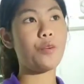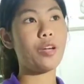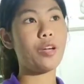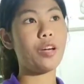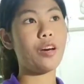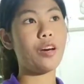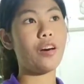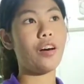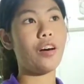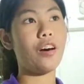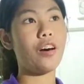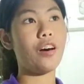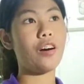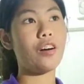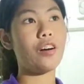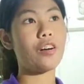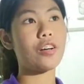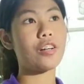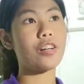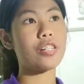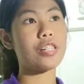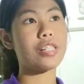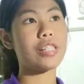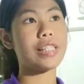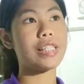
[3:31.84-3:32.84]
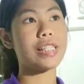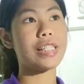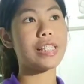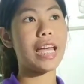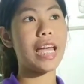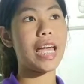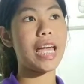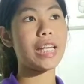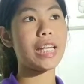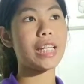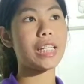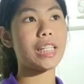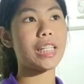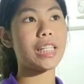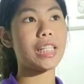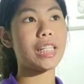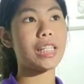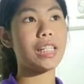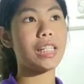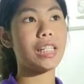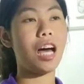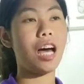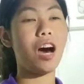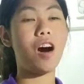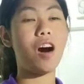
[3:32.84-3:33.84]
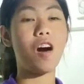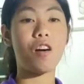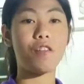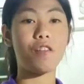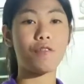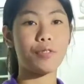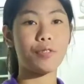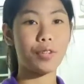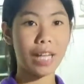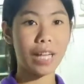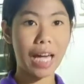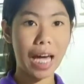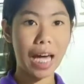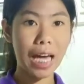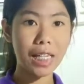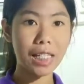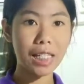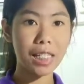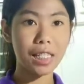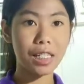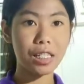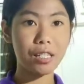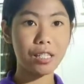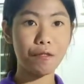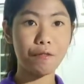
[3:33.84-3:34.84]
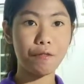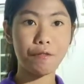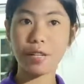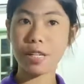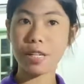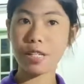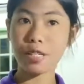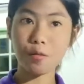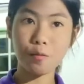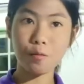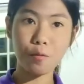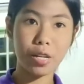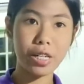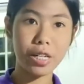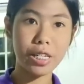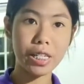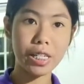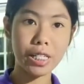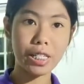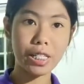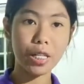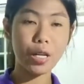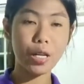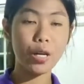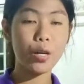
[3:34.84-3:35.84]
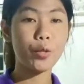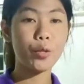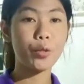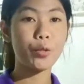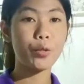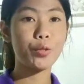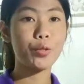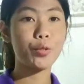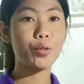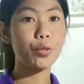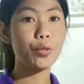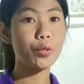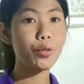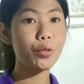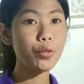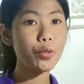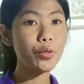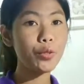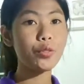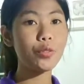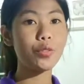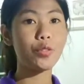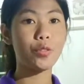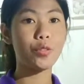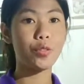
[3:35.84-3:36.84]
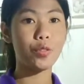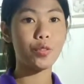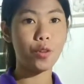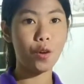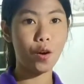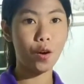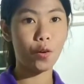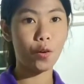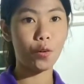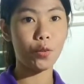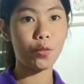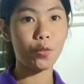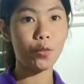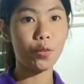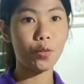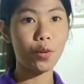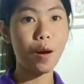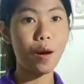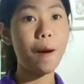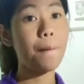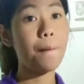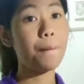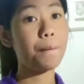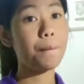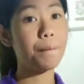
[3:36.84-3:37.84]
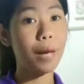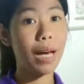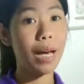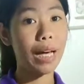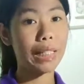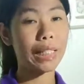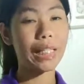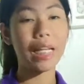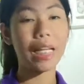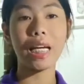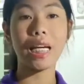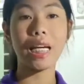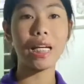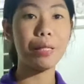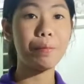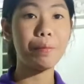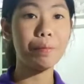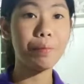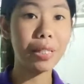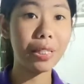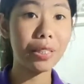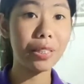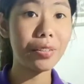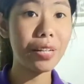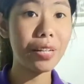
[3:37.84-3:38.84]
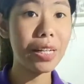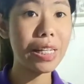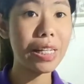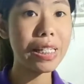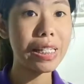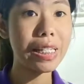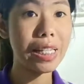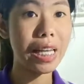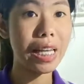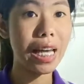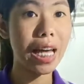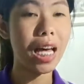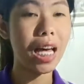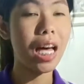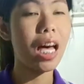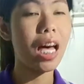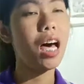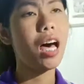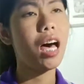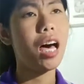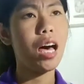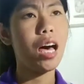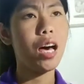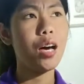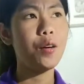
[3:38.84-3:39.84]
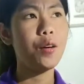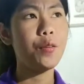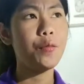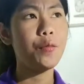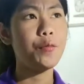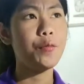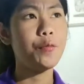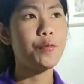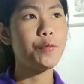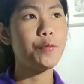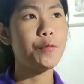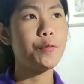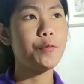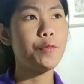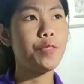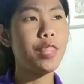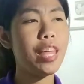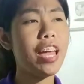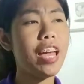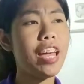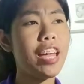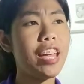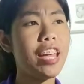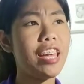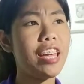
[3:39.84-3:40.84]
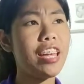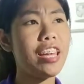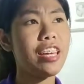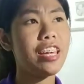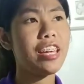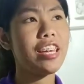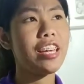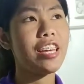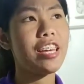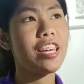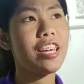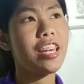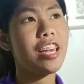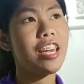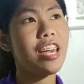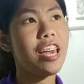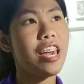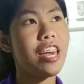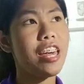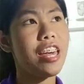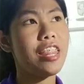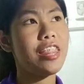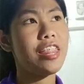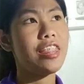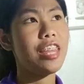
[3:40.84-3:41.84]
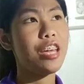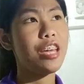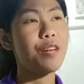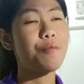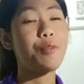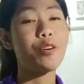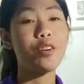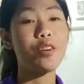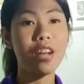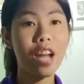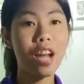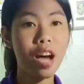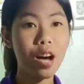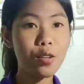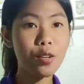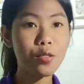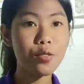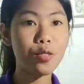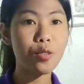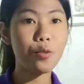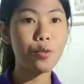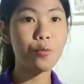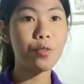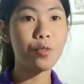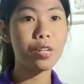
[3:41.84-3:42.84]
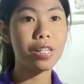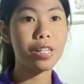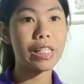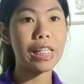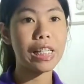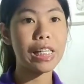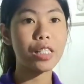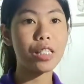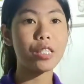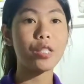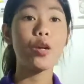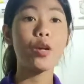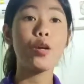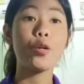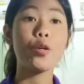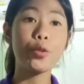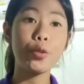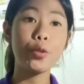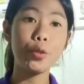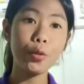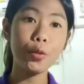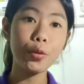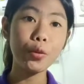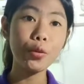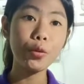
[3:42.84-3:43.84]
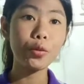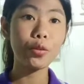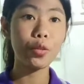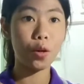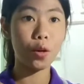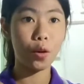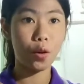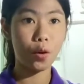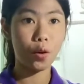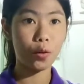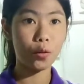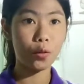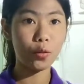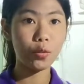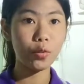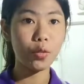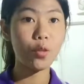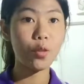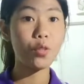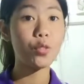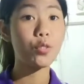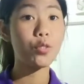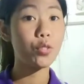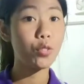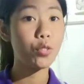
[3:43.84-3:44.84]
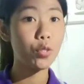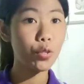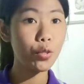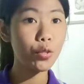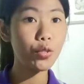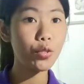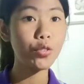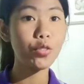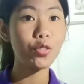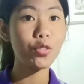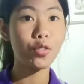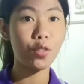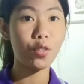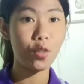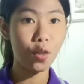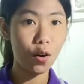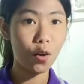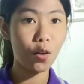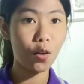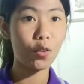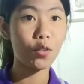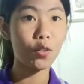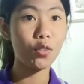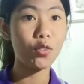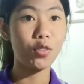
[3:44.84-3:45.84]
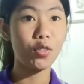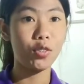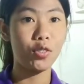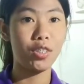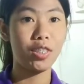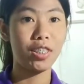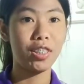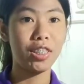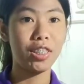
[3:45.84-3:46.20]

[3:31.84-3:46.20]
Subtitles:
will state or forget the first word to go, but in Malaysia, they pronounce the word is to go, to go.